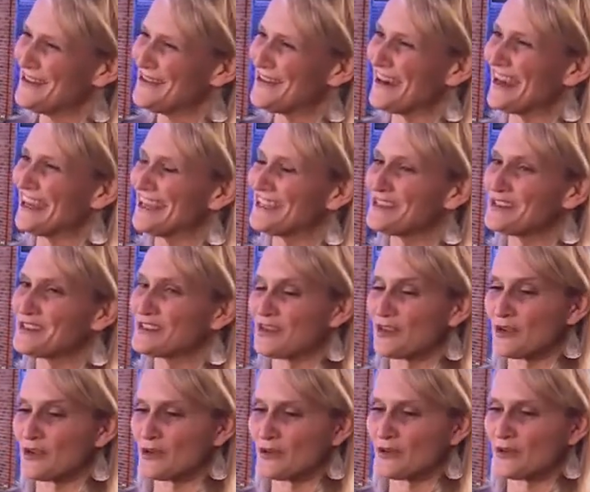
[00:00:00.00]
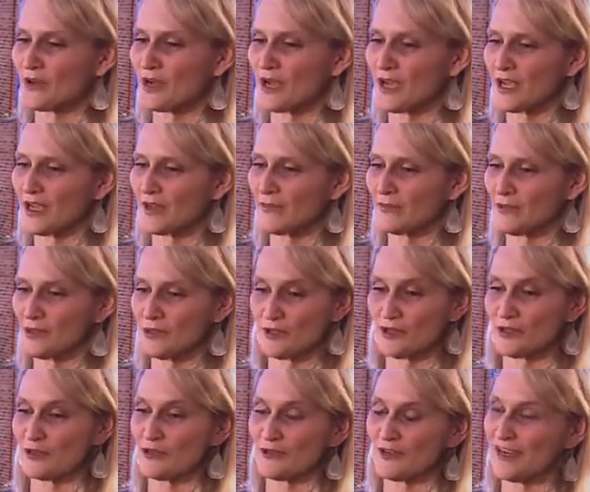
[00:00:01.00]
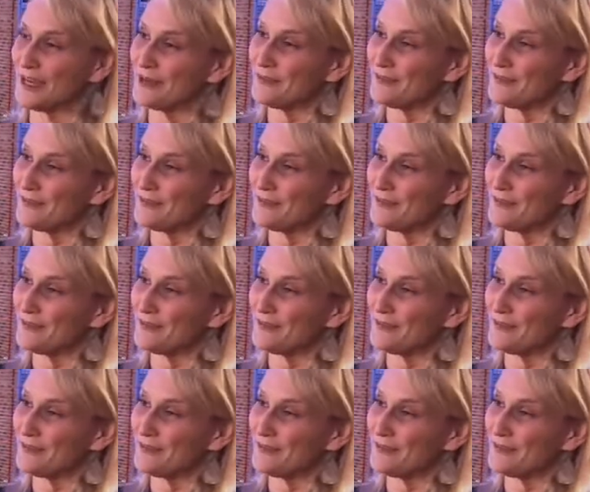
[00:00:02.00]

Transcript: right? So you can create